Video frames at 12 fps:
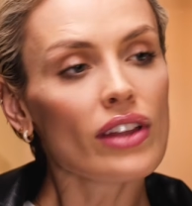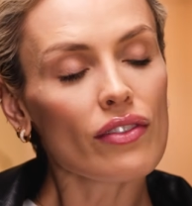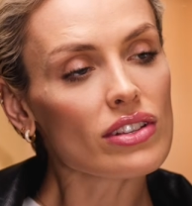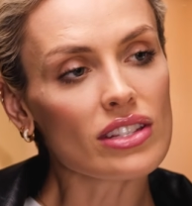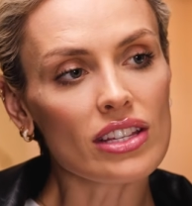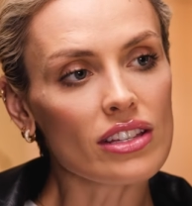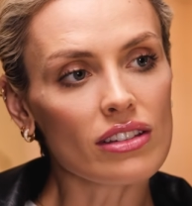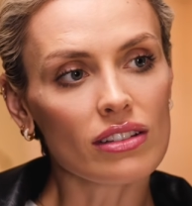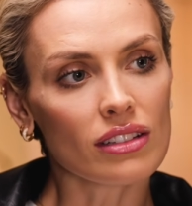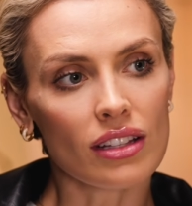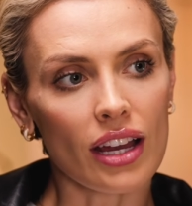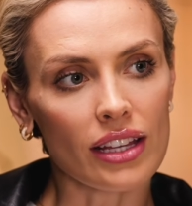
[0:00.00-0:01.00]
never seen
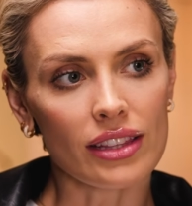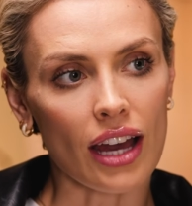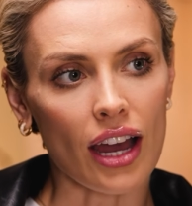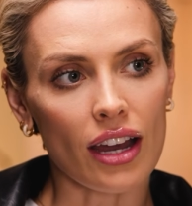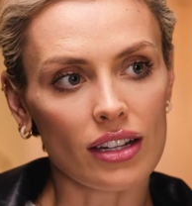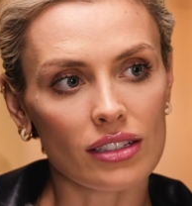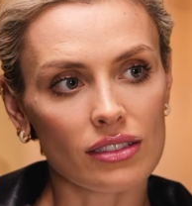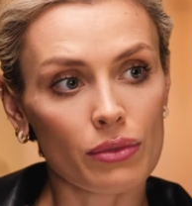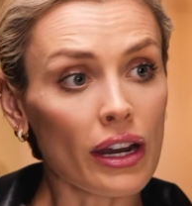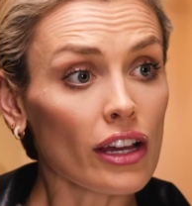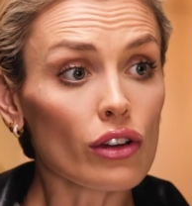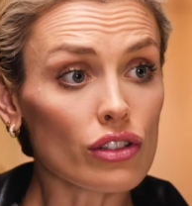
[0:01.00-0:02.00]
you like that.
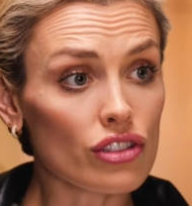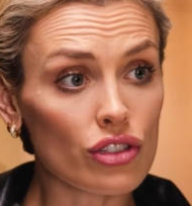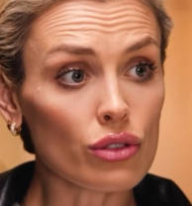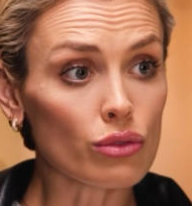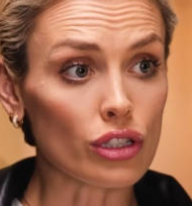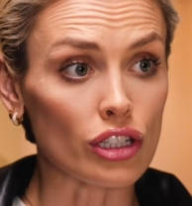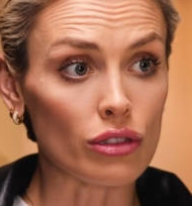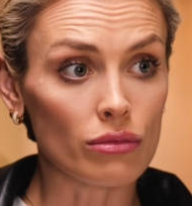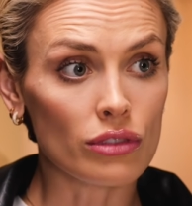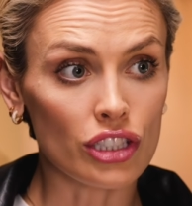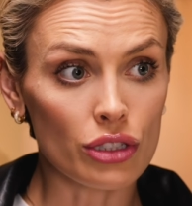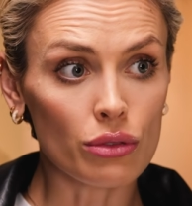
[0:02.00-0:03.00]
When I got to your room,
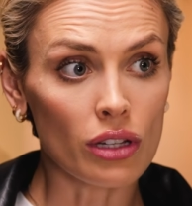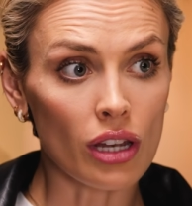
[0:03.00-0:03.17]
you were